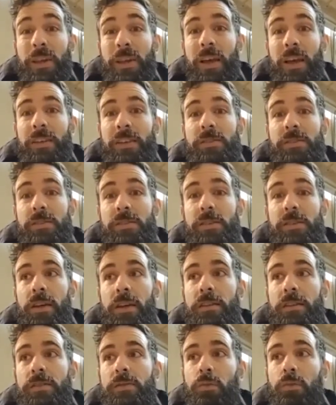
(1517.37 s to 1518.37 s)
is
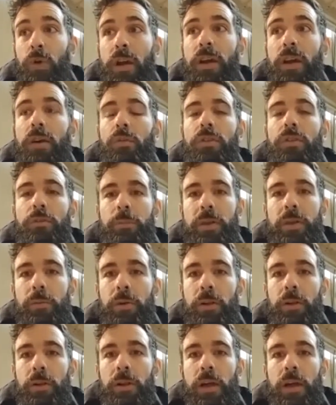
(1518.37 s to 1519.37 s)
is working with
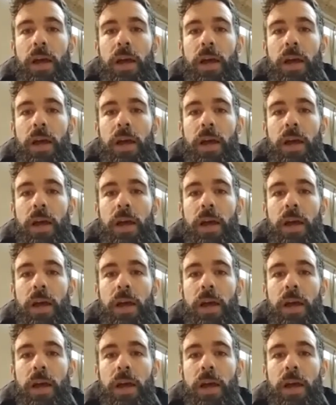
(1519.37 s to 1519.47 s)
people.